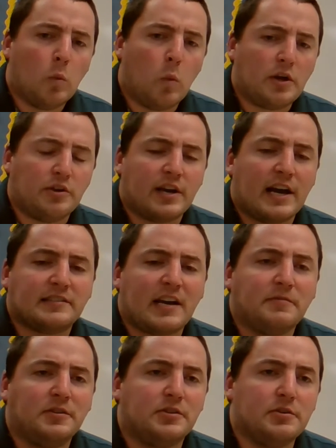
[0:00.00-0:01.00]
What you guys
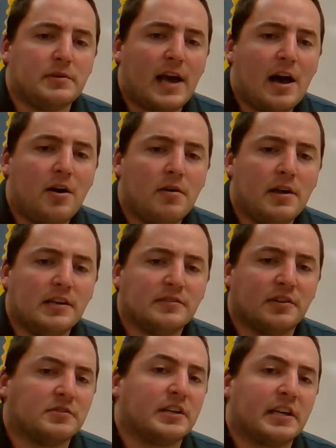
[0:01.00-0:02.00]
have to do now
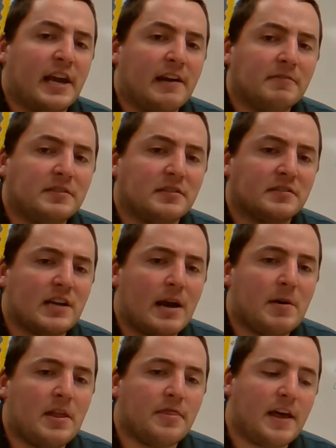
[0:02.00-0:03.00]
is there's a Canvas
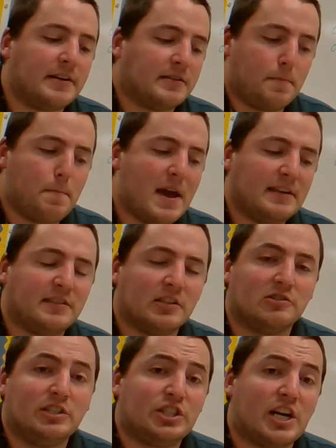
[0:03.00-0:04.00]
assignment that is
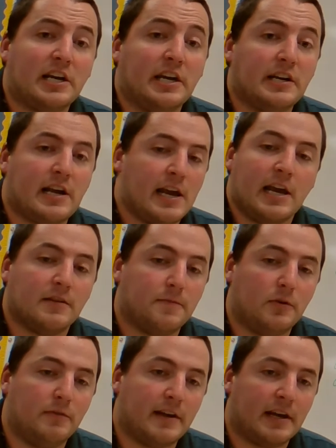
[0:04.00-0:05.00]
basically checking a
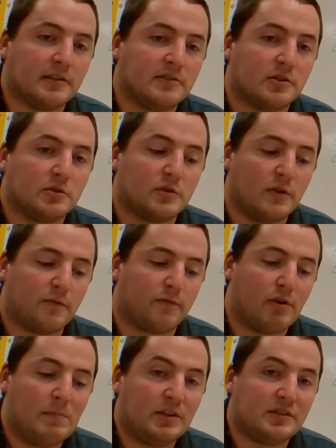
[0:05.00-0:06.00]
handful of answers
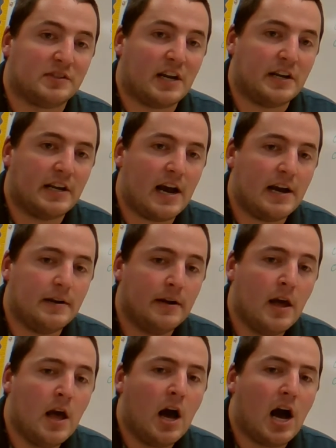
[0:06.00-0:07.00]
from the study guide.
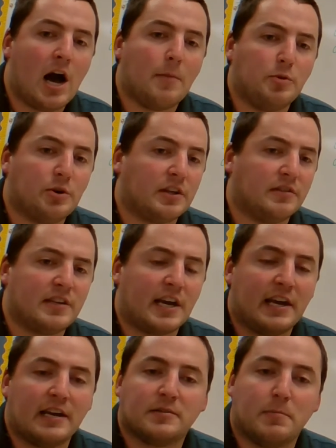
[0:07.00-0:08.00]
You can
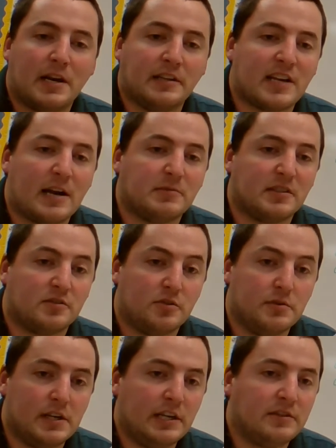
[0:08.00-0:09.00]
take it as many times as
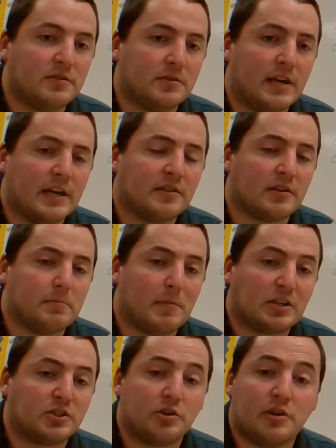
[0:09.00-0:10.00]
you need to
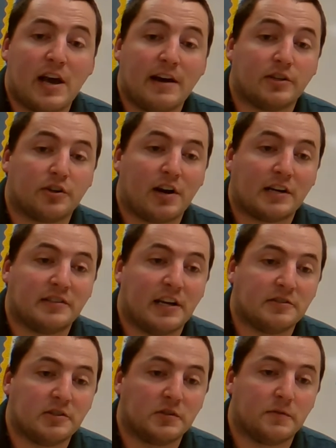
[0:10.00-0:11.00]
make sure you have the correct
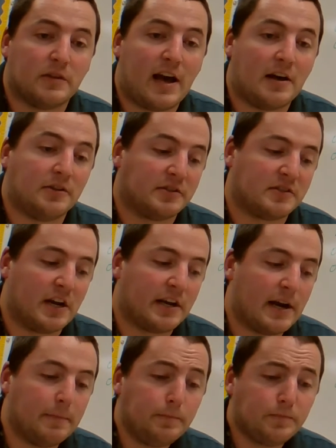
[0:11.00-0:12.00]
answers for that on the study
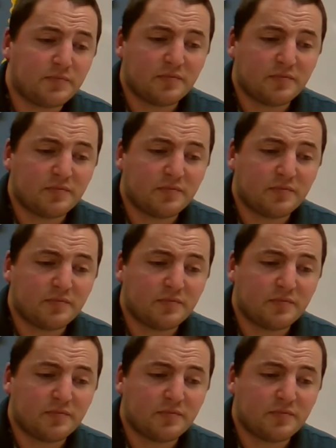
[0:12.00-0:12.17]
guide.